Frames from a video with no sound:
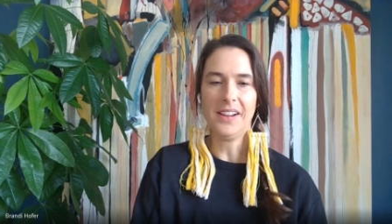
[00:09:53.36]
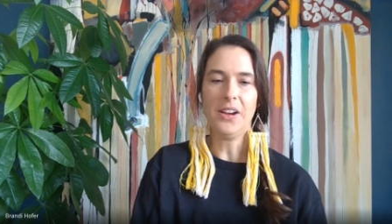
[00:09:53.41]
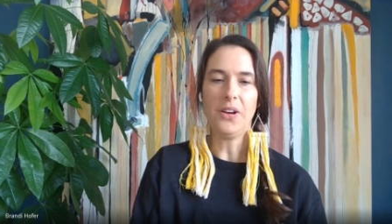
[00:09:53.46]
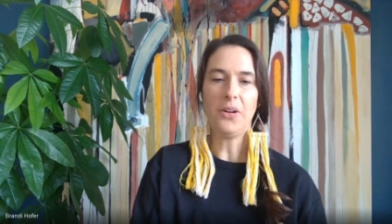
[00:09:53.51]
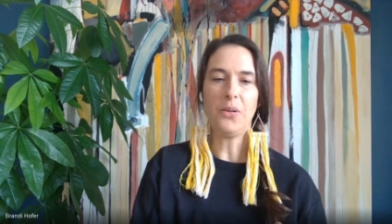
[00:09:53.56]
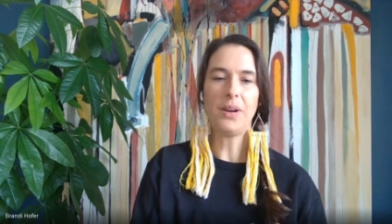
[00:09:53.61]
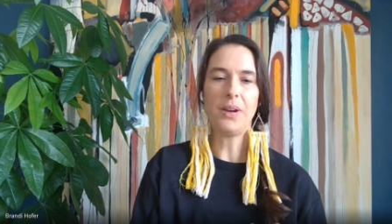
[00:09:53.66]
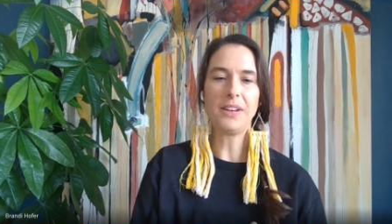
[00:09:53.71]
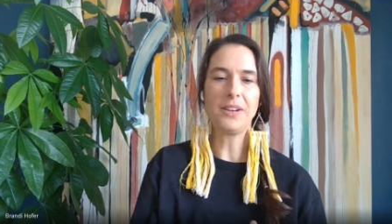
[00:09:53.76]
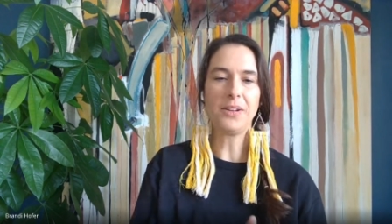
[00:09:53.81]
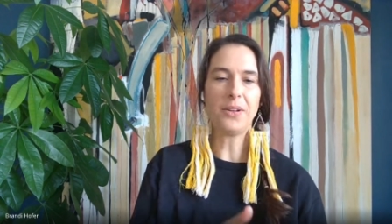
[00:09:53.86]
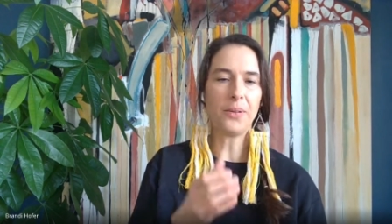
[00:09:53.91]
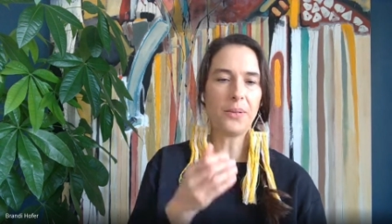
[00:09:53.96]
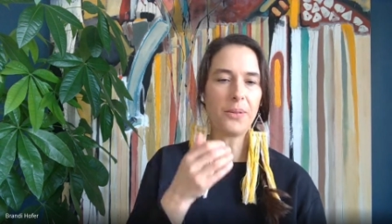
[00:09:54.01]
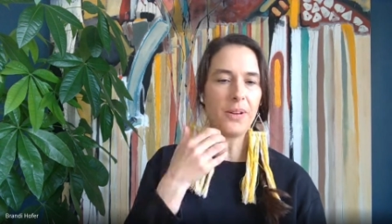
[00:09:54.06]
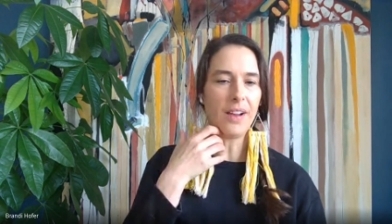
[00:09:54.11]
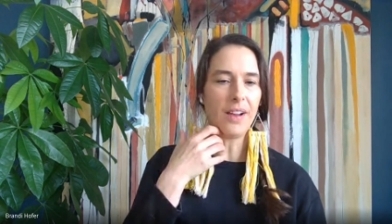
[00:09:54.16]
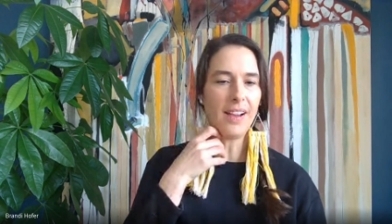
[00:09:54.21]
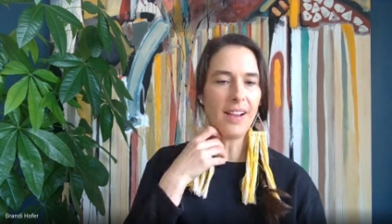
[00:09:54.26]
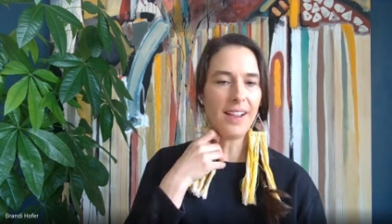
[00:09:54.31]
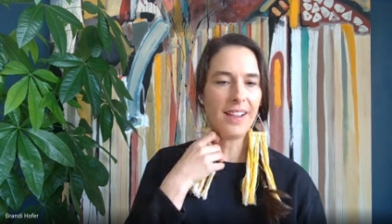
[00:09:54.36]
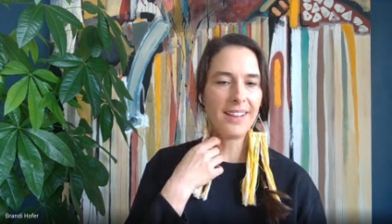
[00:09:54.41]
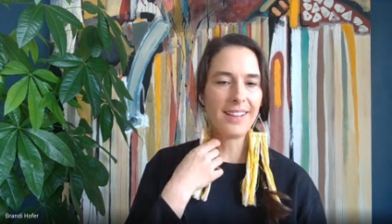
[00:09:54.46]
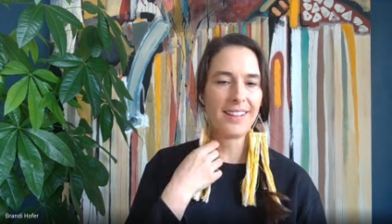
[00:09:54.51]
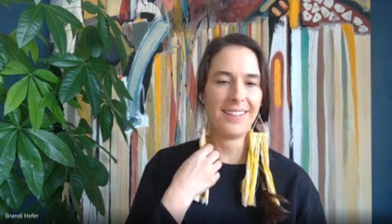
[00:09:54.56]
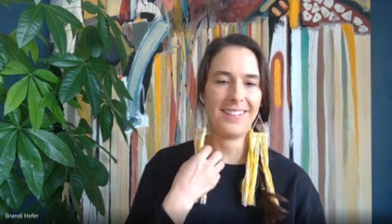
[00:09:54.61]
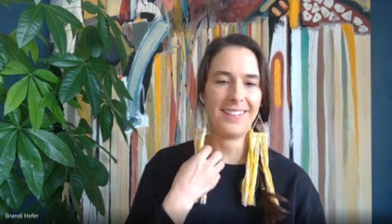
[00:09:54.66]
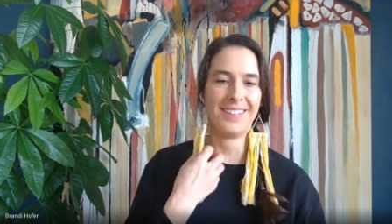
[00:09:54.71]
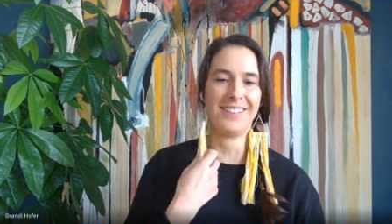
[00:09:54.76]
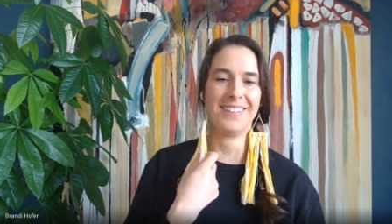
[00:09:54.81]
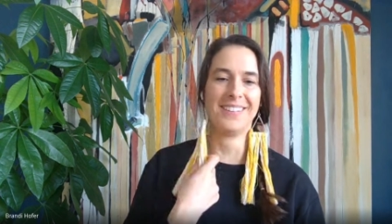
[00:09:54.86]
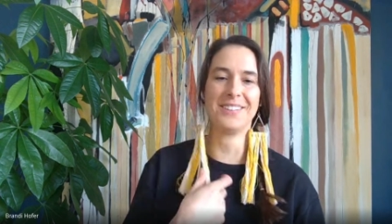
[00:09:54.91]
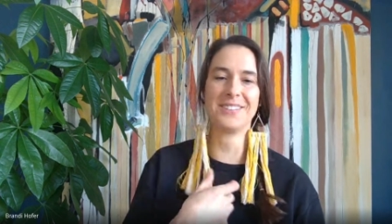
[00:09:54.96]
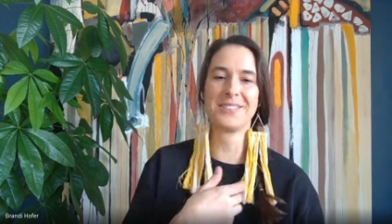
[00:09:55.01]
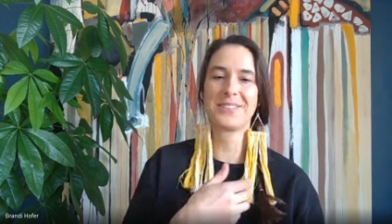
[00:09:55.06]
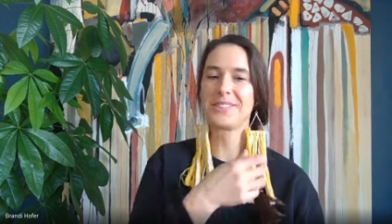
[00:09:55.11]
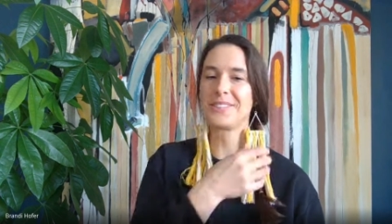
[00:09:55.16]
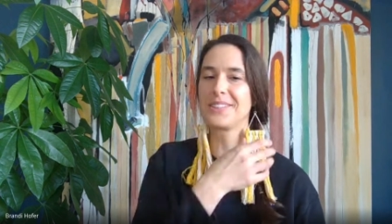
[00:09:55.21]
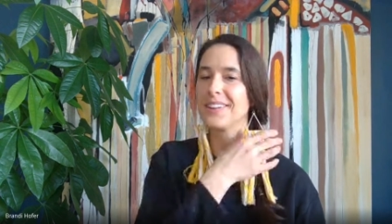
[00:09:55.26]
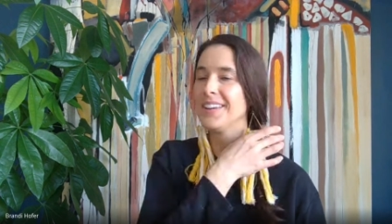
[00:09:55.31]
Oh, I know. I
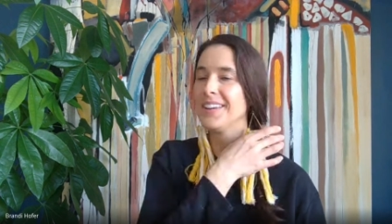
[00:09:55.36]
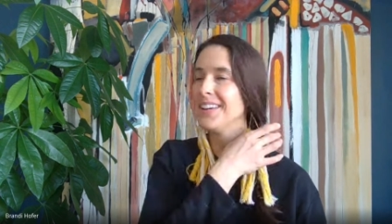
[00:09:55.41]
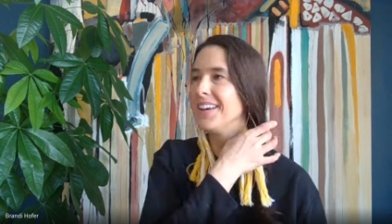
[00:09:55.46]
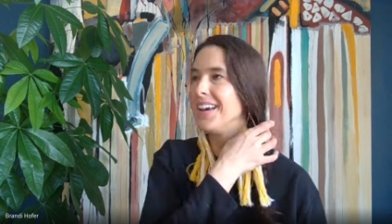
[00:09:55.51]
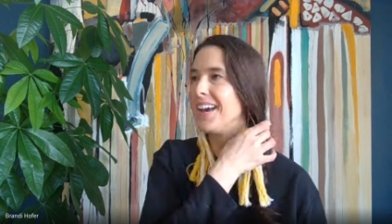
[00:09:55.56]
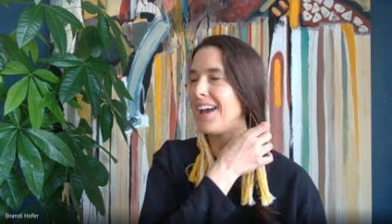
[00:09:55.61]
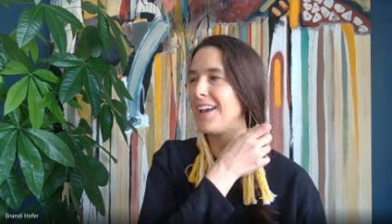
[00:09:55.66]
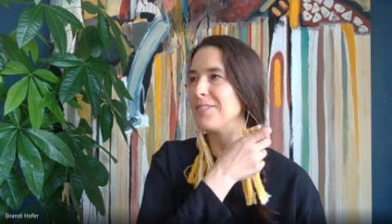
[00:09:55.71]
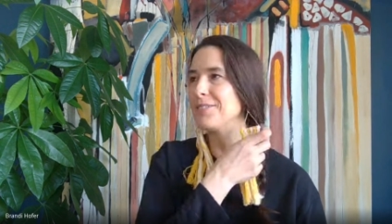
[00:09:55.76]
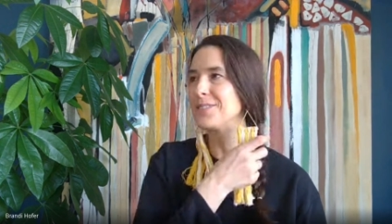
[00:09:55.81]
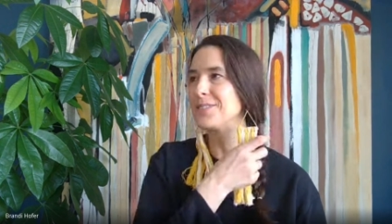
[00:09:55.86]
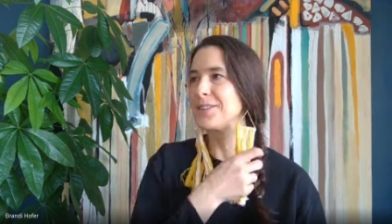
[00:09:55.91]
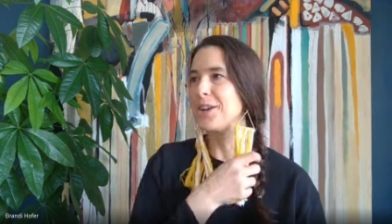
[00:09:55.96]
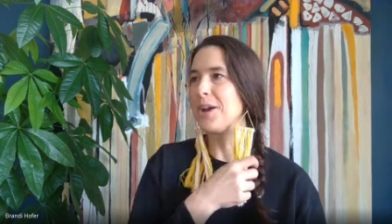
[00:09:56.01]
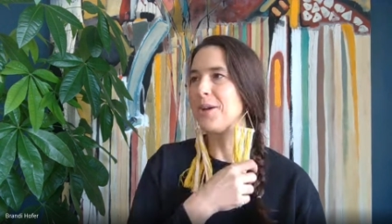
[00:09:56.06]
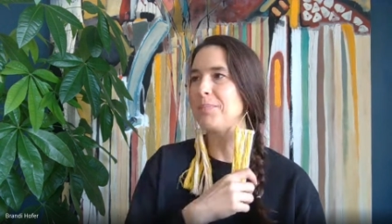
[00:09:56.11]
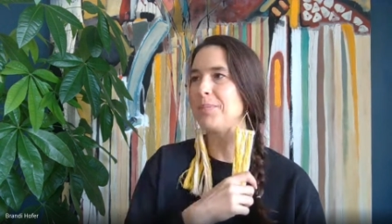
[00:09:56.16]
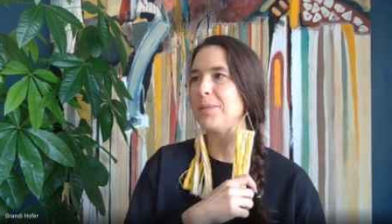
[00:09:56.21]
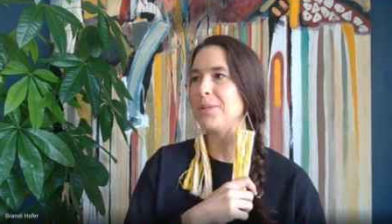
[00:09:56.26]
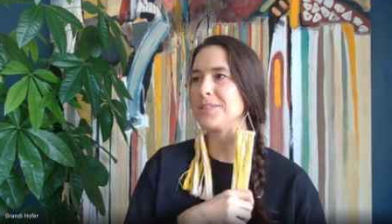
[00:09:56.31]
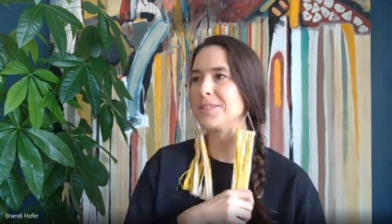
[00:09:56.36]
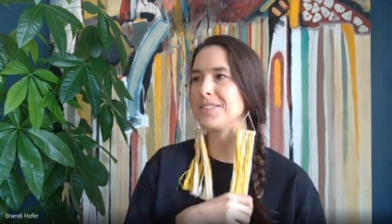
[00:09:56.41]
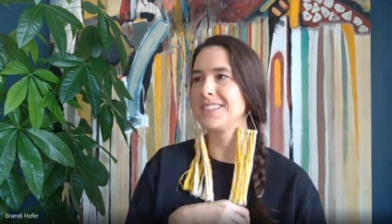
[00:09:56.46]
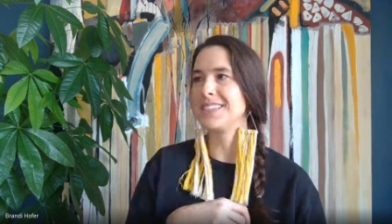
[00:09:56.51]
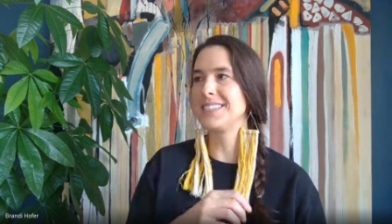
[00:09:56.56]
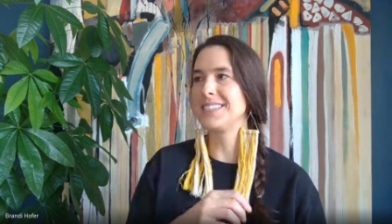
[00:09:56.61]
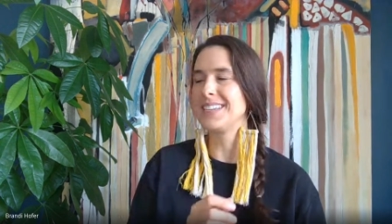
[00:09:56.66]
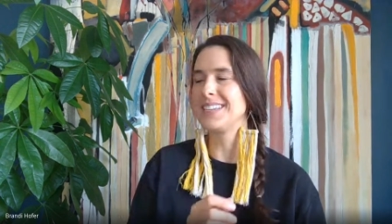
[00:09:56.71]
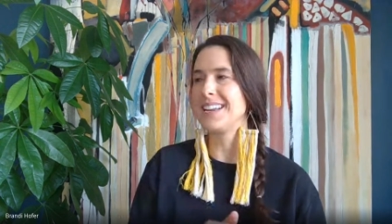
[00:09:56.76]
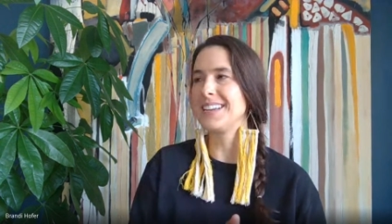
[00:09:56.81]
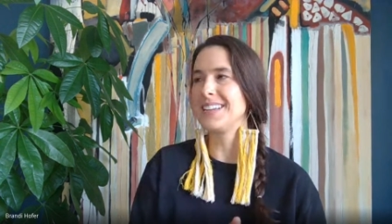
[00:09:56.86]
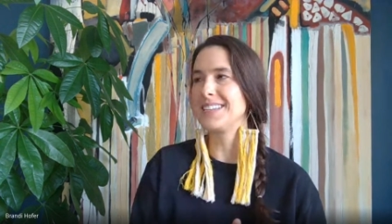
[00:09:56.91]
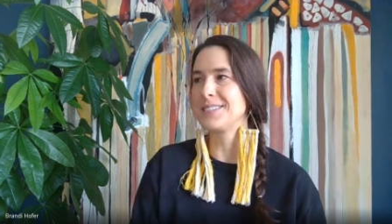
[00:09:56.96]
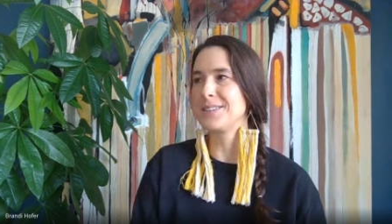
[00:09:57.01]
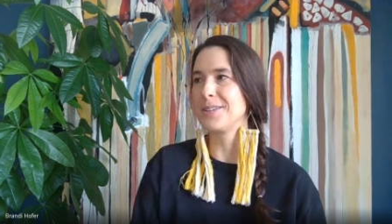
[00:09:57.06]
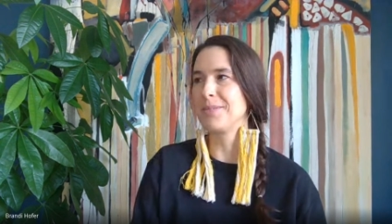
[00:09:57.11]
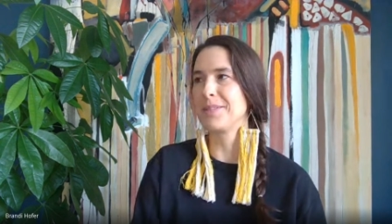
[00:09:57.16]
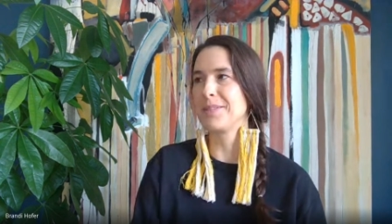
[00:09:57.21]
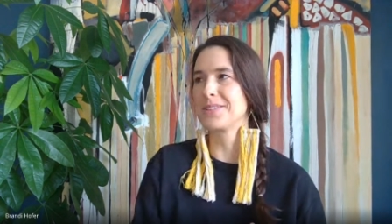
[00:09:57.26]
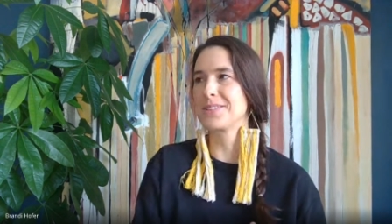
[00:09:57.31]
I've stopped posting Teddy
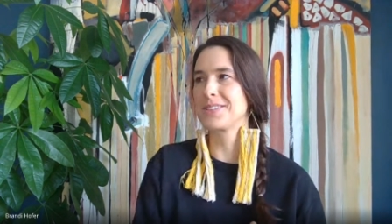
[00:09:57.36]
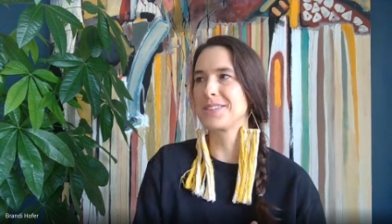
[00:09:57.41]
so much